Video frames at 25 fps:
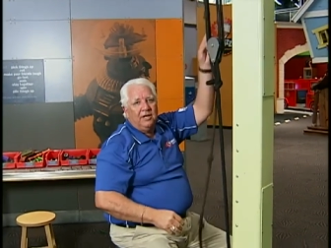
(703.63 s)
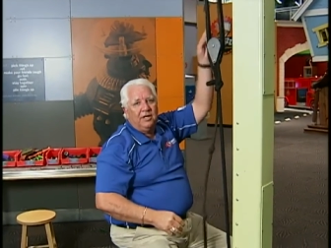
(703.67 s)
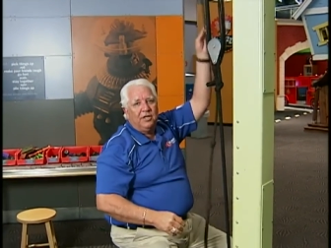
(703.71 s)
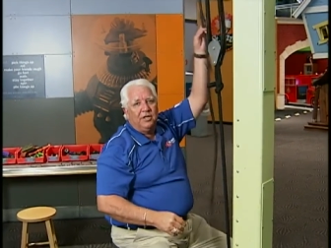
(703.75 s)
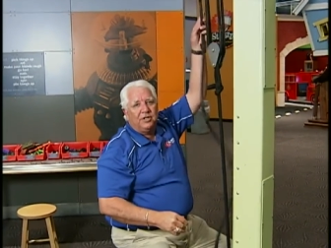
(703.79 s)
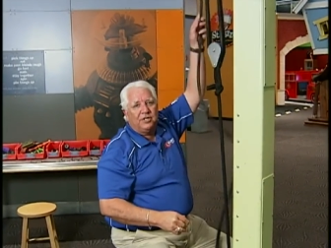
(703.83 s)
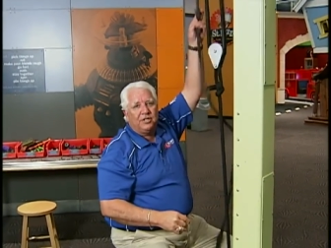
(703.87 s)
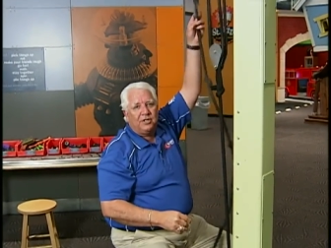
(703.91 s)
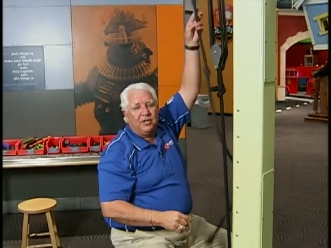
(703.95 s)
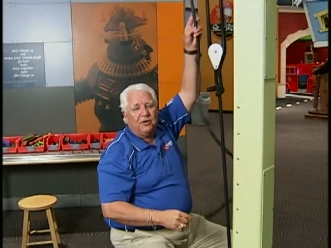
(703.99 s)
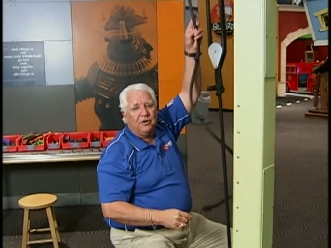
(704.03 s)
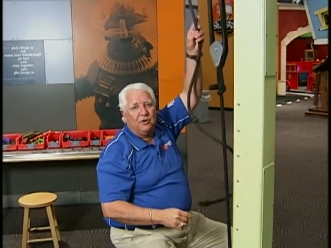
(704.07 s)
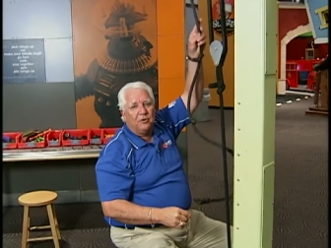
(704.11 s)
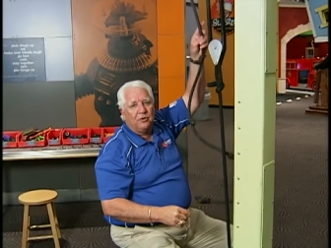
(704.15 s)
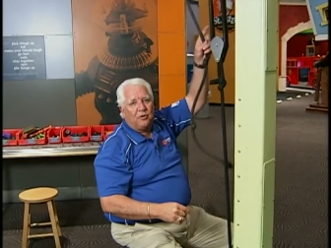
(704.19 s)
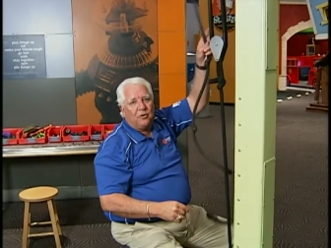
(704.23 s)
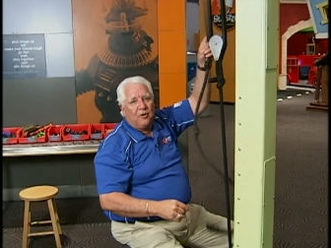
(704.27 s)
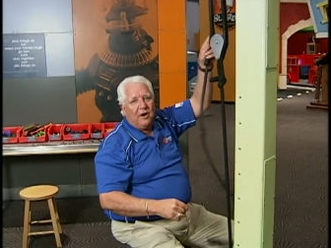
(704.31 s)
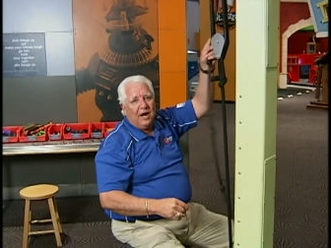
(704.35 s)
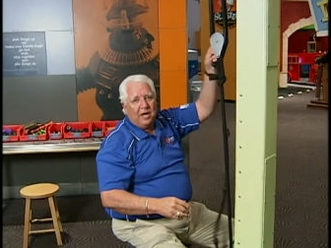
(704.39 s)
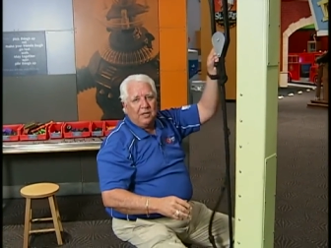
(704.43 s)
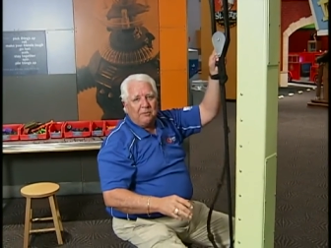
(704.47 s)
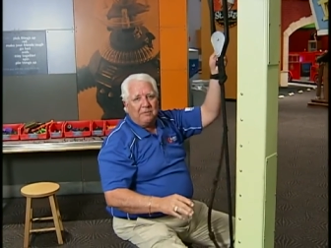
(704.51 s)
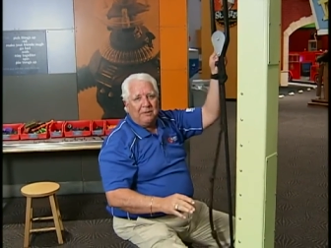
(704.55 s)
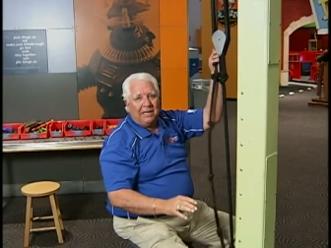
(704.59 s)
you still don't
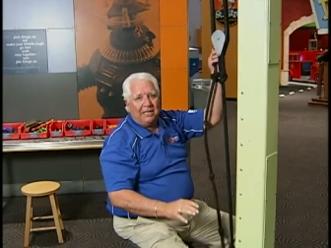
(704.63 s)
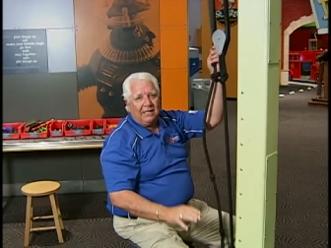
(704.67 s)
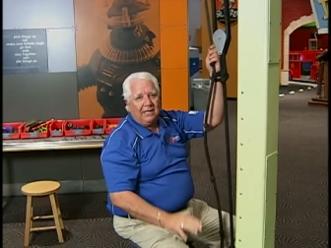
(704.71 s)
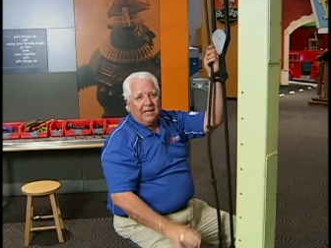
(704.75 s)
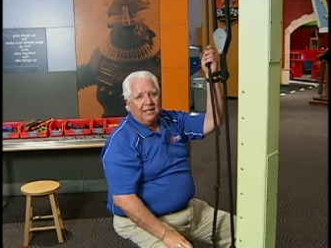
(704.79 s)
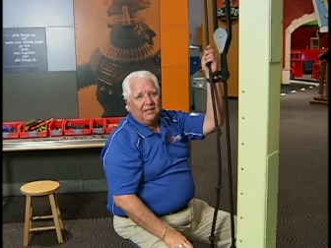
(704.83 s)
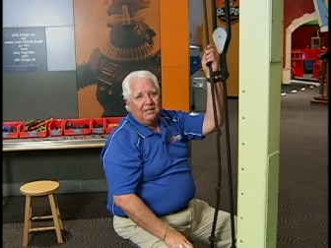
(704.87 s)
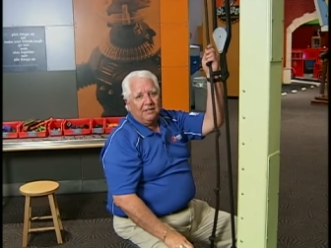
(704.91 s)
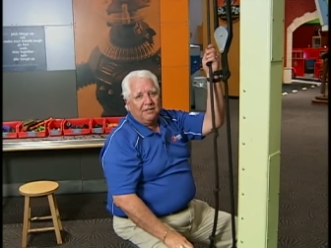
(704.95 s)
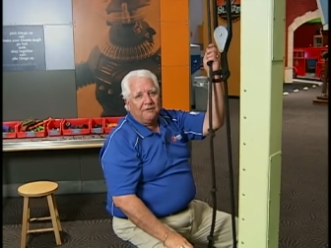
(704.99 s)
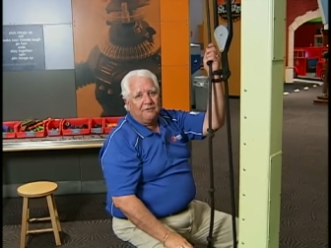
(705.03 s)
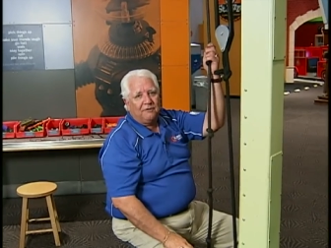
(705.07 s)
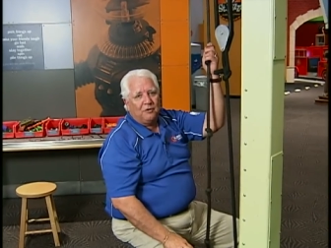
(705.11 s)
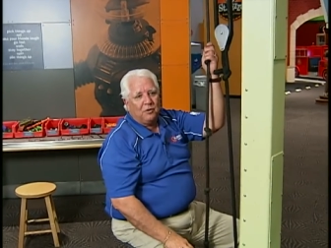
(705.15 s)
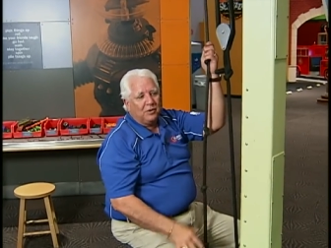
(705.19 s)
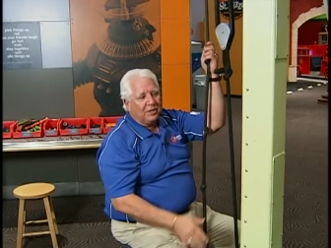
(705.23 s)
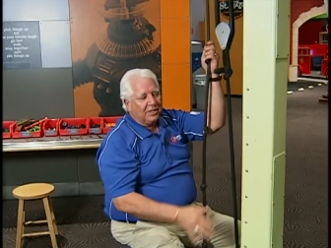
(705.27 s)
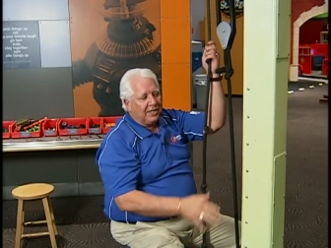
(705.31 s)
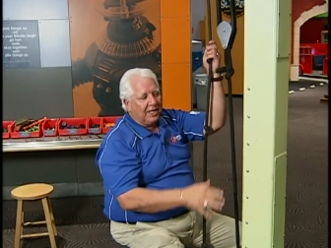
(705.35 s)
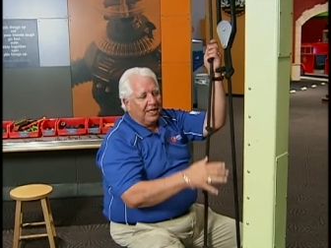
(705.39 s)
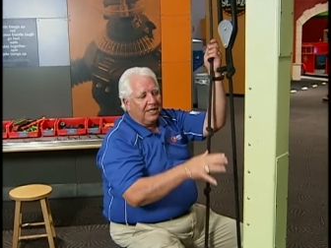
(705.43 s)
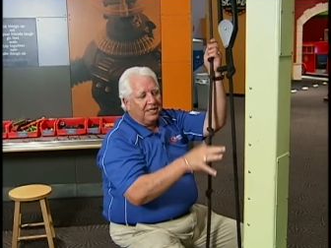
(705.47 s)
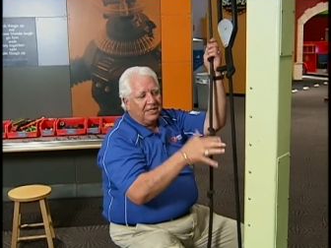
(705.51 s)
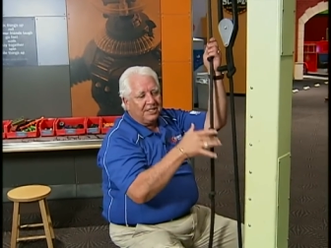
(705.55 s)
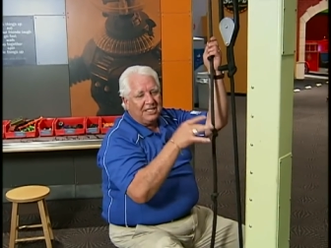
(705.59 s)
crash back down to the floor. It's
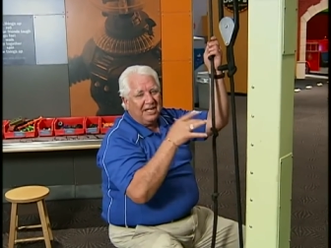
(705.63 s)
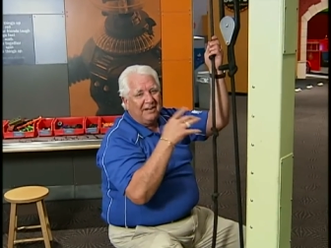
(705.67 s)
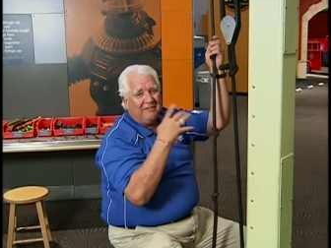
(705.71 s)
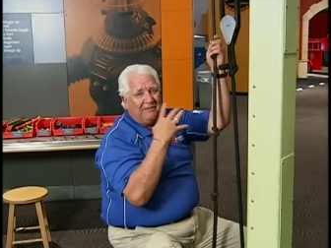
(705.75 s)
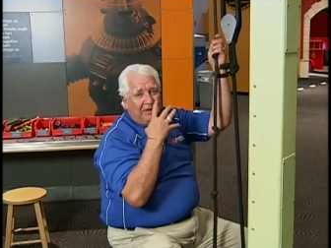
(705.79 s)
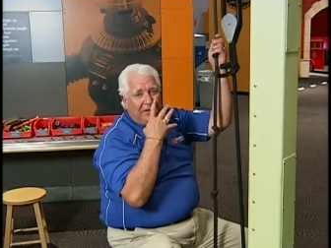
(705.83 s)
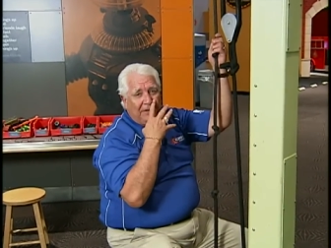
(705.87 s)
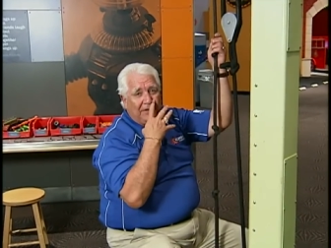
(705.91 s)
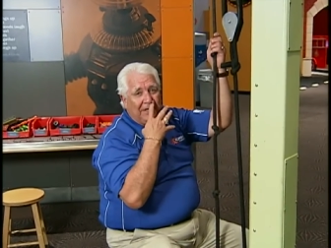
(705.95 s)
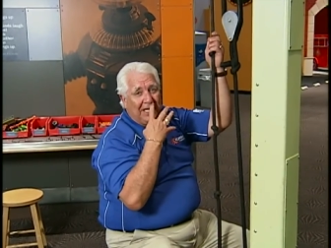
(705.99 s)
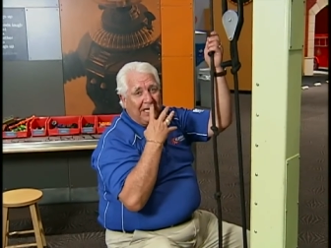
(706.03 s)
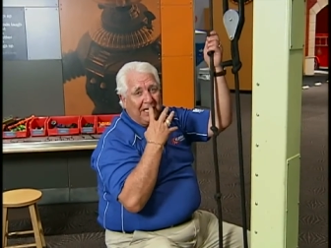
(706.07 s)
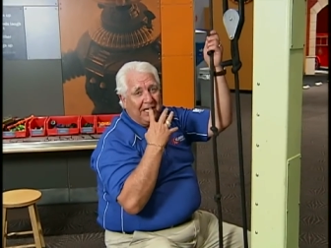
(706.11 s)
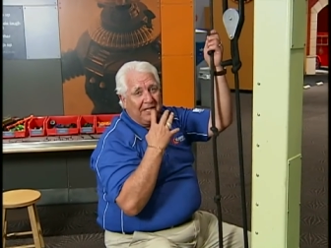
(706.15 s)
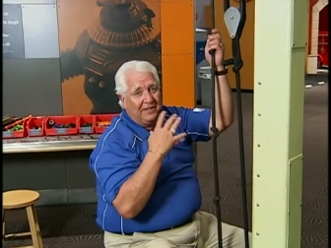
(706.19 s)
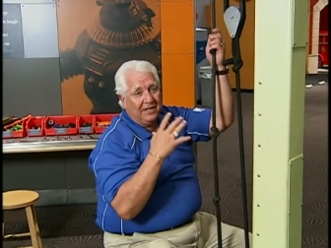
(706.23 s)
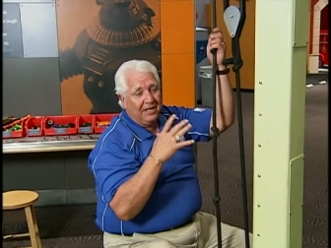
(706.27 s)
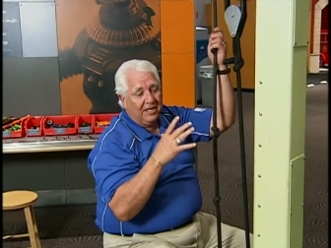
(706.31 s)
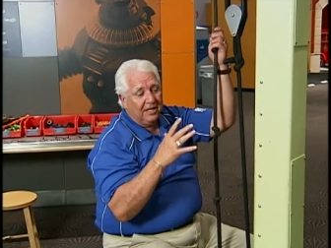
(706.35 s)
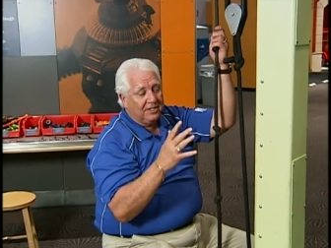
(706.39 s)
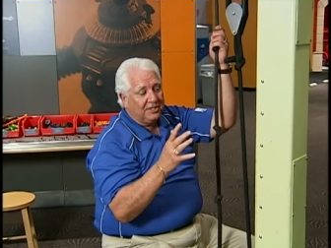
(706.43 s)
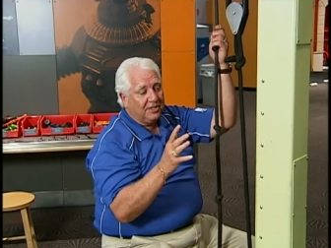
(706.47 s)
got a safety thing in there.